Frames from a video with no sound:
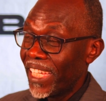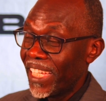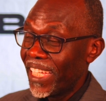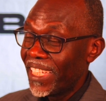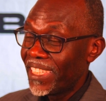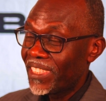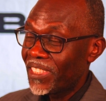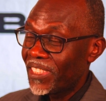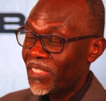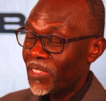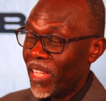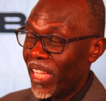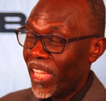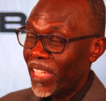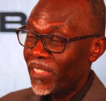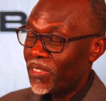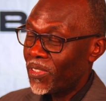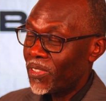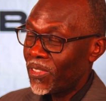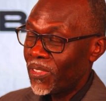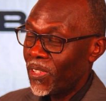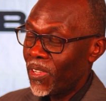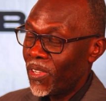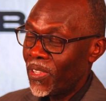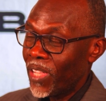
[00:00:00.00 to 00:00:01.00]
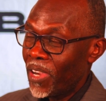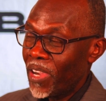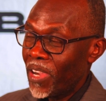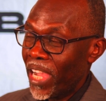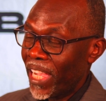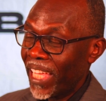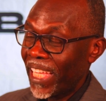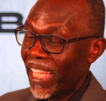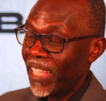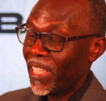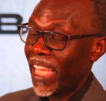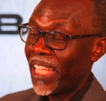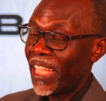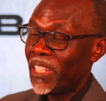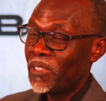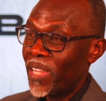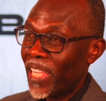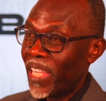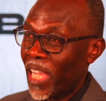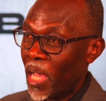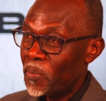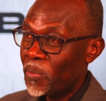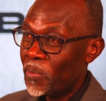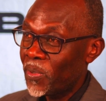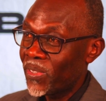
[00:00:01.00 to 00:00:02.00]
Yes, alone, yes. So I told her, yeah, I can't do
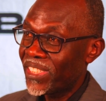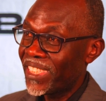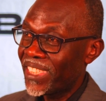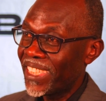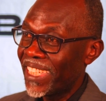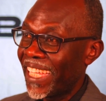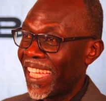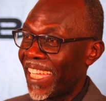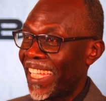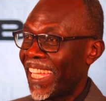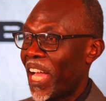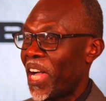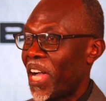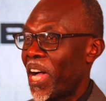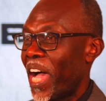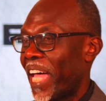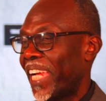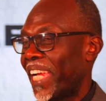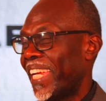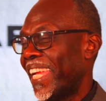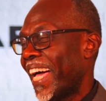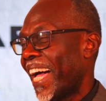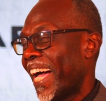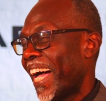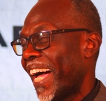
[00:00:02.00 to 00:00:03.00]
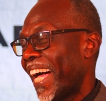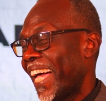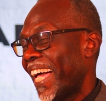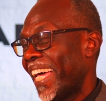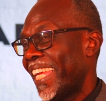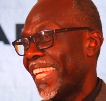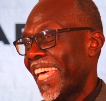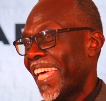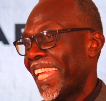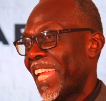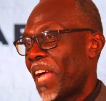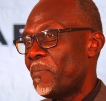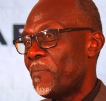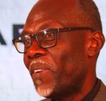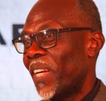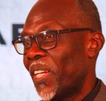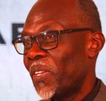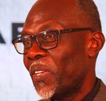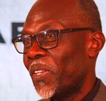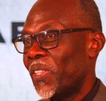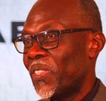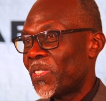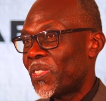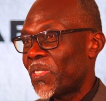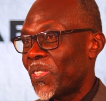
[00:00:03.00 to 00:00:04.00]
a couples thing and I'm
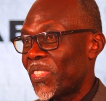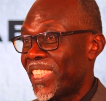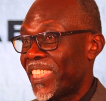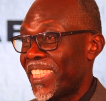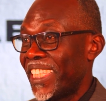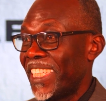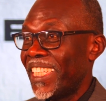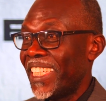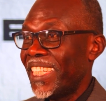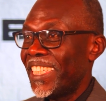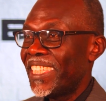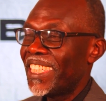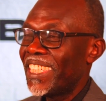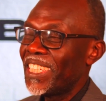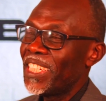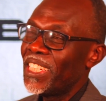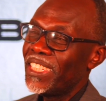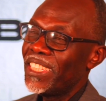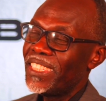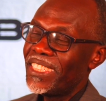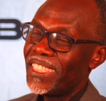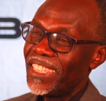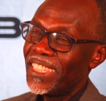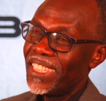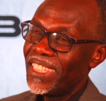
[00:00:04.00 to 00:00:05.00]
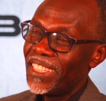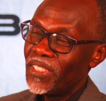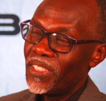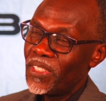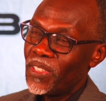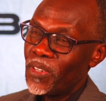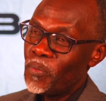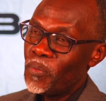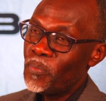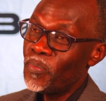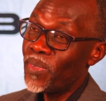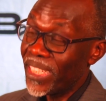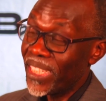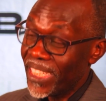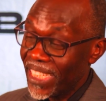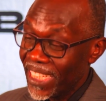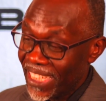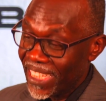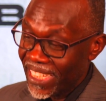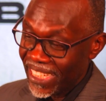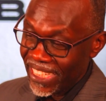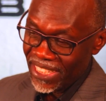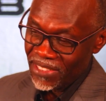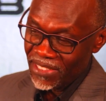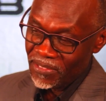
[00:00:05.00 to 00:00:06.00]
alone. So she
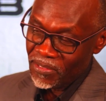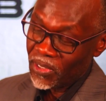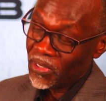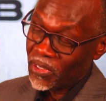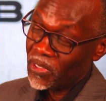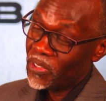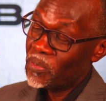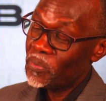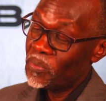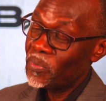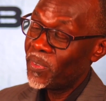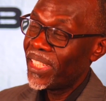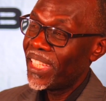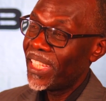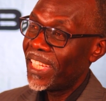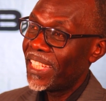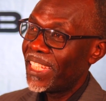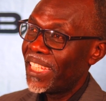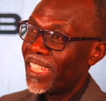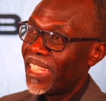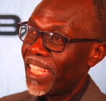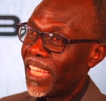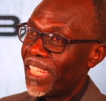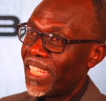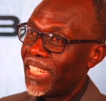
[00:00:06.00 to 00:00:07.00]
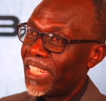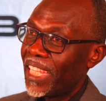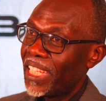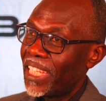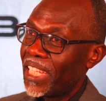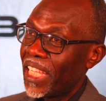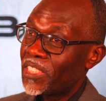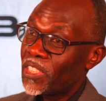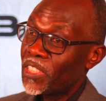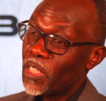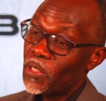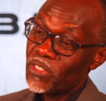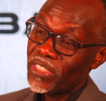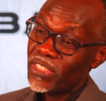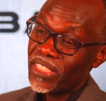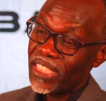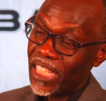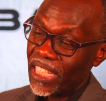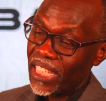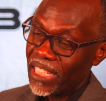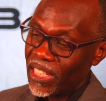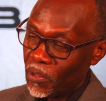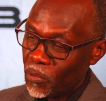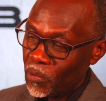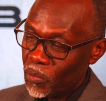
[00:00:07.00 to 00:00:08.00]
obediently followed me. And, and as I was
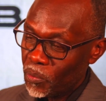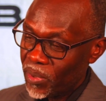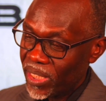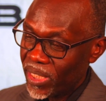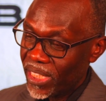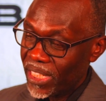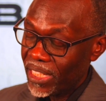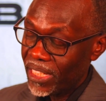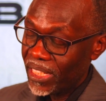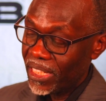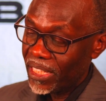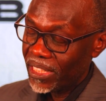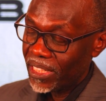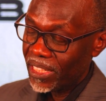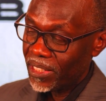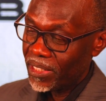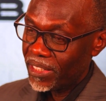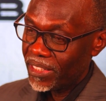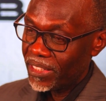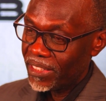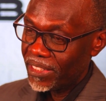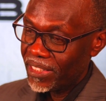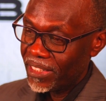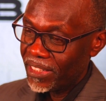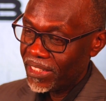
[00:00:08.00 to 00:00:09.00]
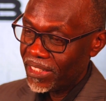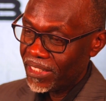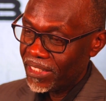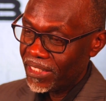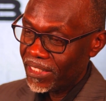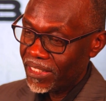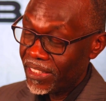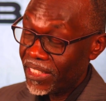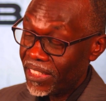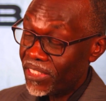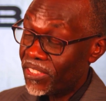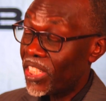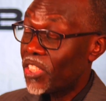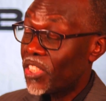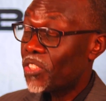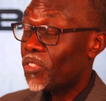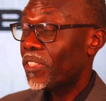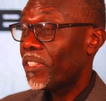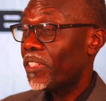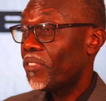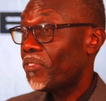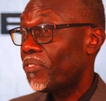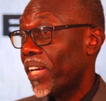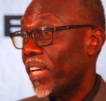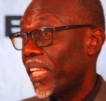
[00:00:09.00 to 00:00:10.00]
there and I was beginning the
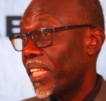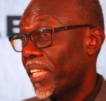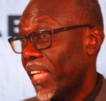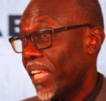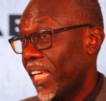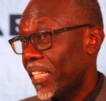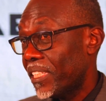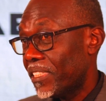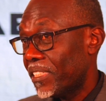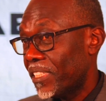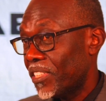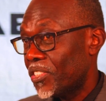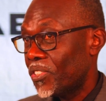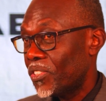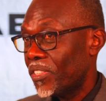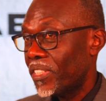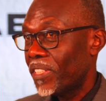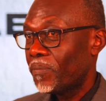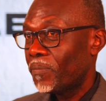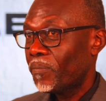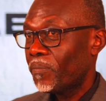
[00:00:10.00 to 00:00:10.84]
session, the Friday night session.